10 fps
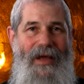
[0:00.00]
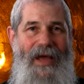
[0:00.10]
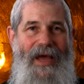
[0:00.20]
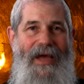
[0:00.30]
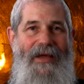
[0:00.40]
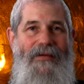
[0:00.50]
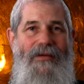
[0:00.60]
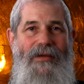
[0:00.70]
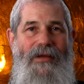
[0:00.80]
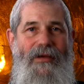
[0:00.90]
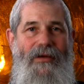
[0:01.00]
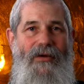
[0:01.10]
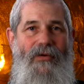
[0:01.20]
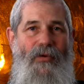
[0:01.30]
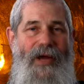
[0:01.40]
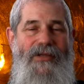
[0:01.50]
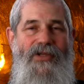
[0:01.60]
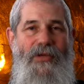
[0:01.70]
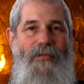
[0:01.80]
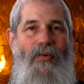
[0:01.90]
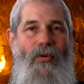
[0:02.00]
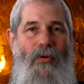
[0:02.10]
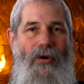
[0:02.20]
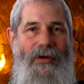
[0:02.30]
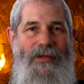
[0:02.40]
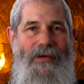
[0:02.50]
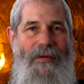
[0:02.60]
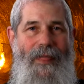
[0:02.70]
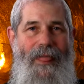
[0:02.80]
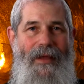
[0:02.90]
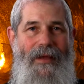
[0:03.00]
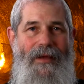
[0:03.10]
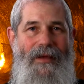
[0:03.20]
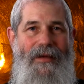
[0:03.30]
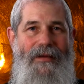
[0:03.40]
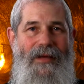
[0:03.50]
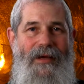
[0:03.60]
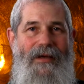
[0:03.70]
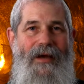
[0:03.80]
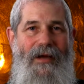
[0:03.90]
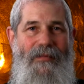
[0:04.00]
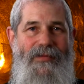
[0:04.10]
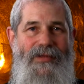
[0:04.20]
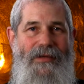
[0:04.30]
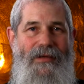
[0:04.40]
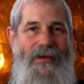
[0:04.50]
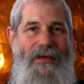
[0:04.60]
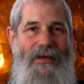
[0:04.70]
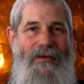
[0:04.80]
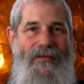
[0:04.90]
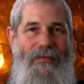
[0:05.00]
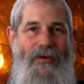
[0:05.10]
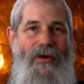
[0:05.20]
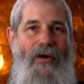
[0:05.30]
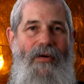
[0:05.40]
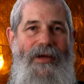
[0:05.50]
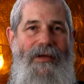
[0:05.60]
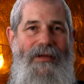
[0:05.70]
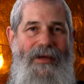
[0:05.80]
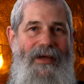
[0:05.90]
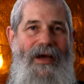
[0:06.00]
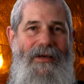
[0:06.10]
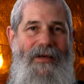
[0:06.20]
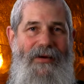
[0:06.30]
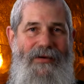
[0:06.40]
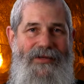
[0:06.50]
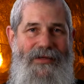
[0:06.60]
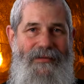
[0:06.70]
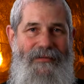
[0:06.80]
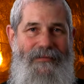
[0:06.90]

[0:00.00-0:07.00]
and the great support that comes from knowing that God cares.